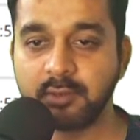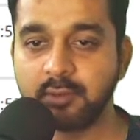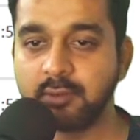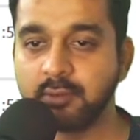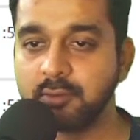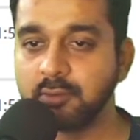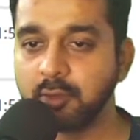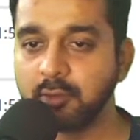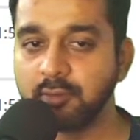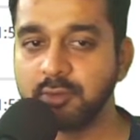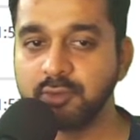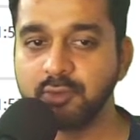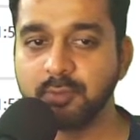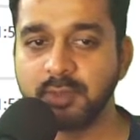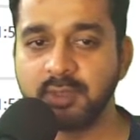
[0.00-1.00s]
solve the
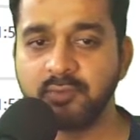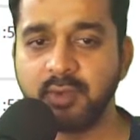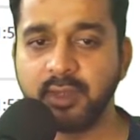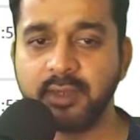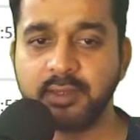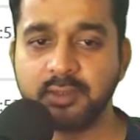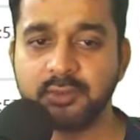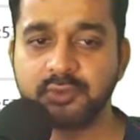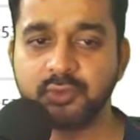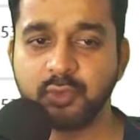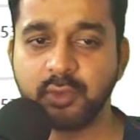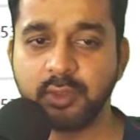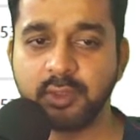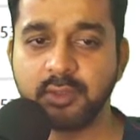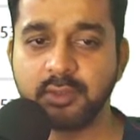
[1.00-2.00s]
issue, but why it is
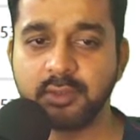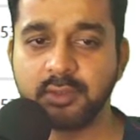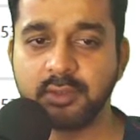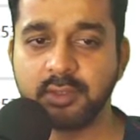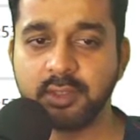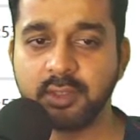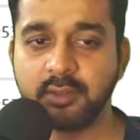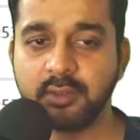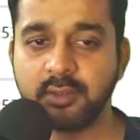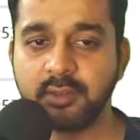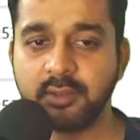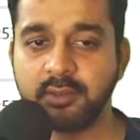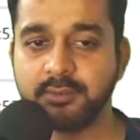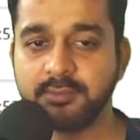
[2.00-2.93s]
showing this error here?